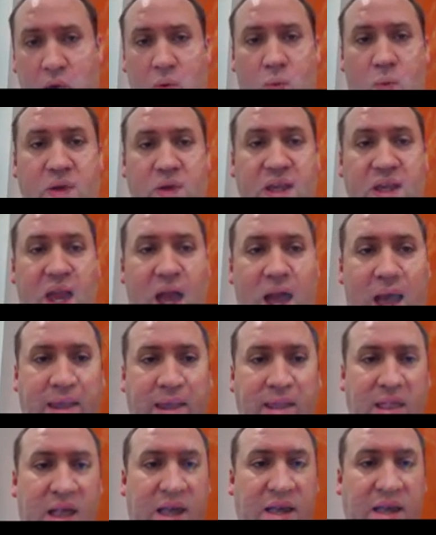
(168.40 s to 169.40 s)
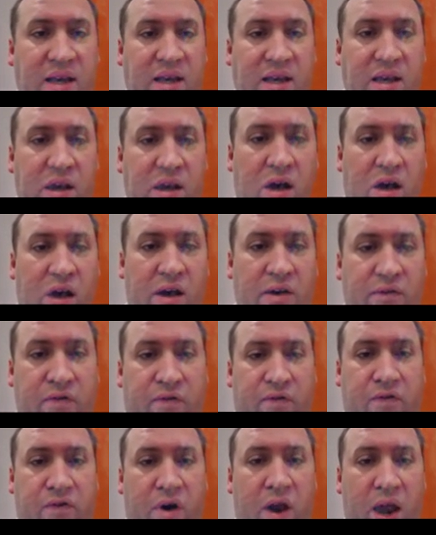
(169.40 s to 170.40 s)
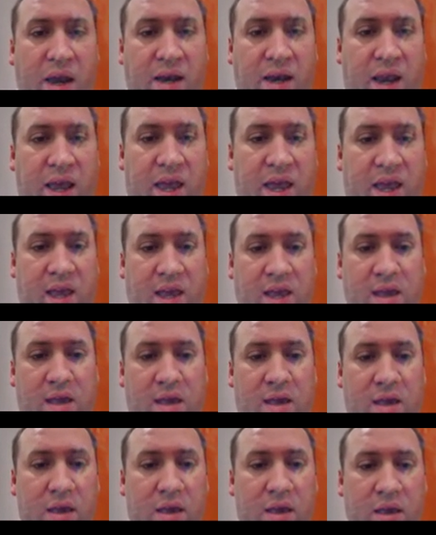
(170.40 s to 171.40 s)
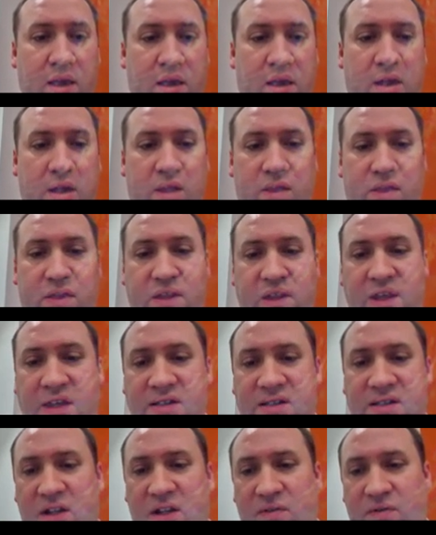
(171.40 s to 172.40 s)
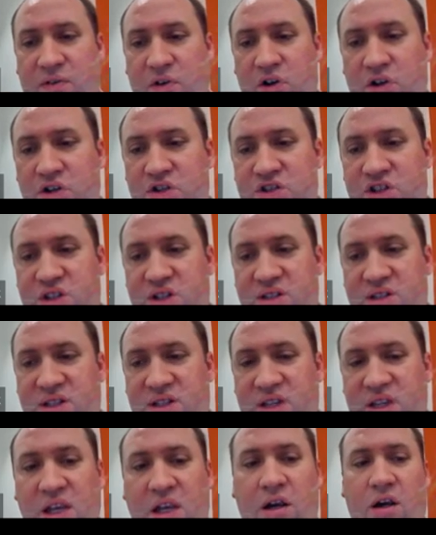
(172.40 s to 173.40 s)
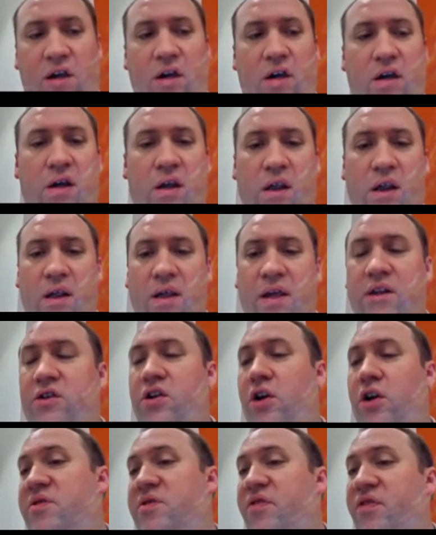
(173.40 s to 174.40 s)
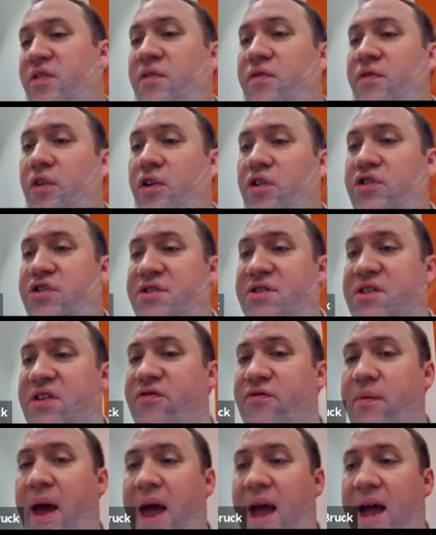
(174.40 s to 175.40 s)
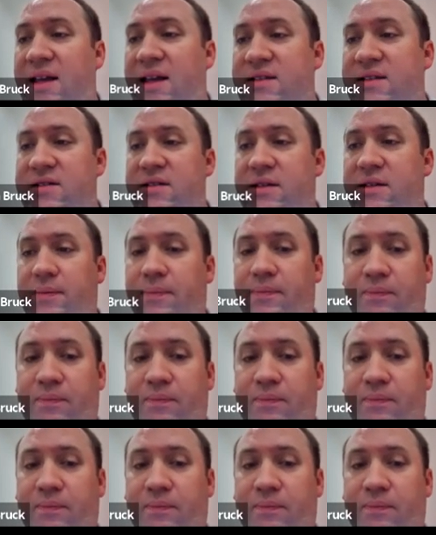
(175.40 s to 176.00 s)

We highlighted on Friday these conversions here in terms of conversions of mass.